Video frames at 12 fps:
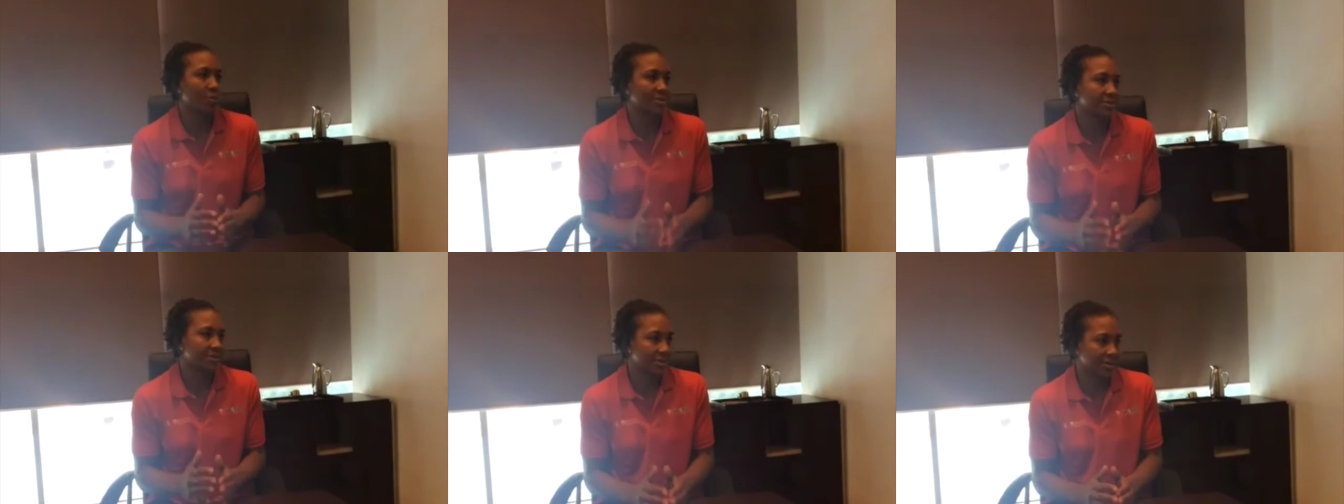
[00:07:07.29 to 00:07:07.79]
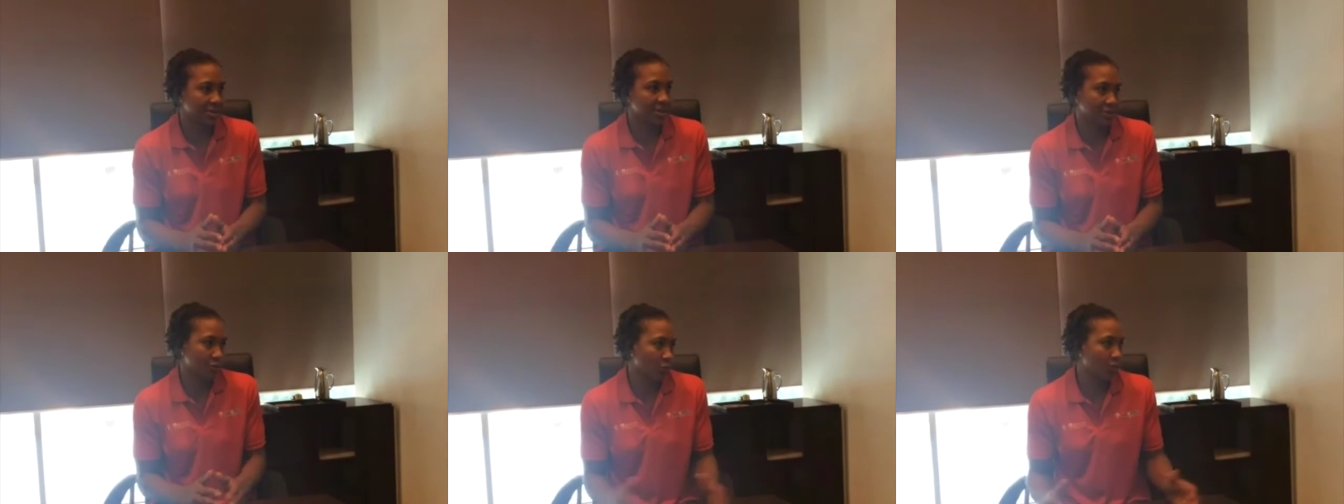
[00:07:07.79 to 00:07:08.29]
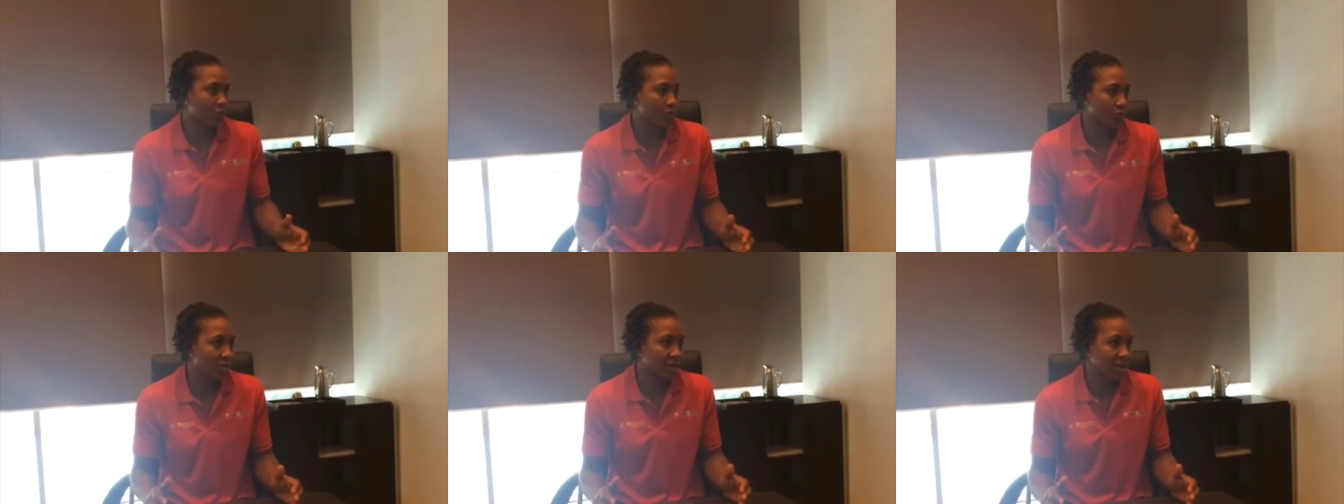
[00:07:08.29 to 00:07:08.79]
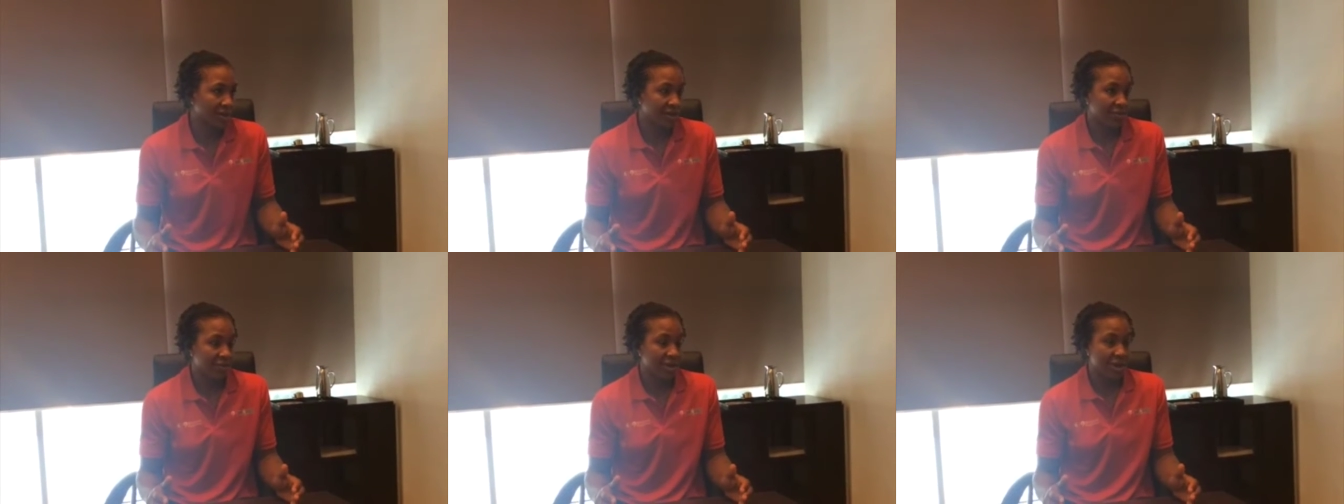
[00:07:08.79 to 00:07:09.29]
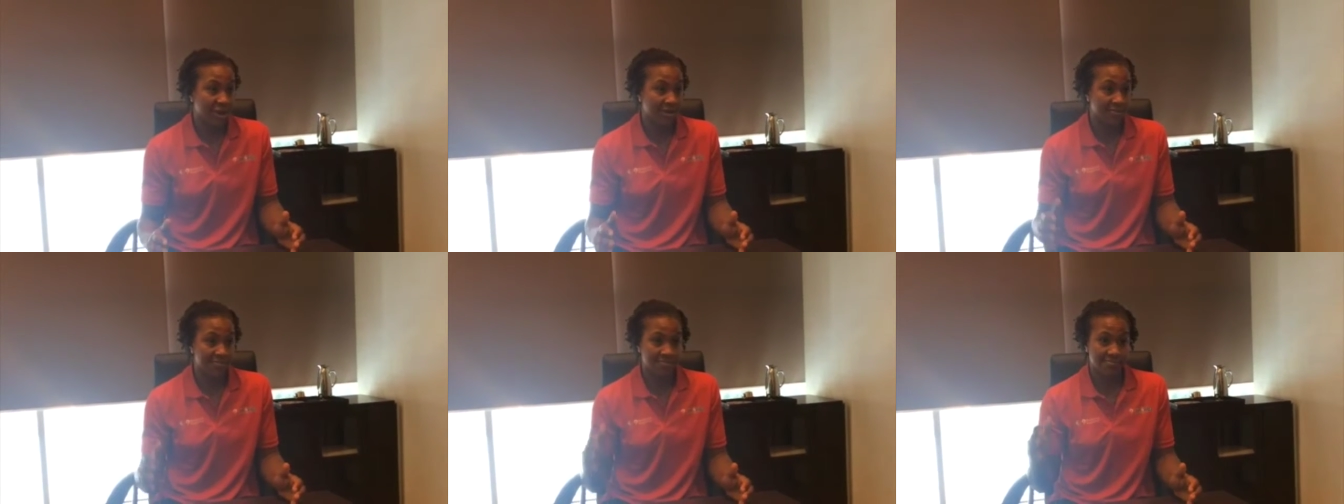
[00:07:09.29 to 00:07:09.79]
women's league in the world. We got